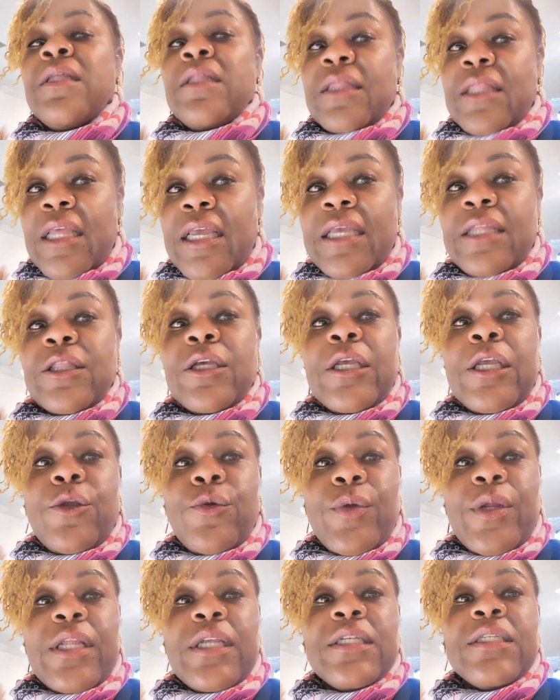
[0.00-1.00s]
The thing, the
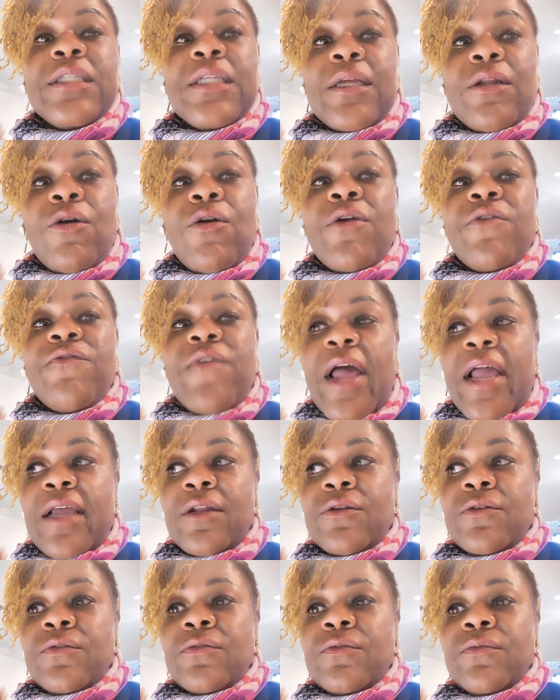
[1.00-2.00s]
ingredients that are
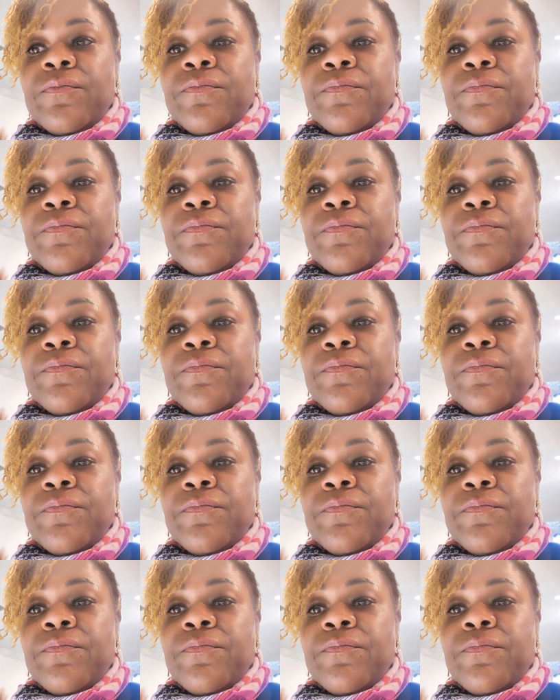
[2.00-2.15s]
vital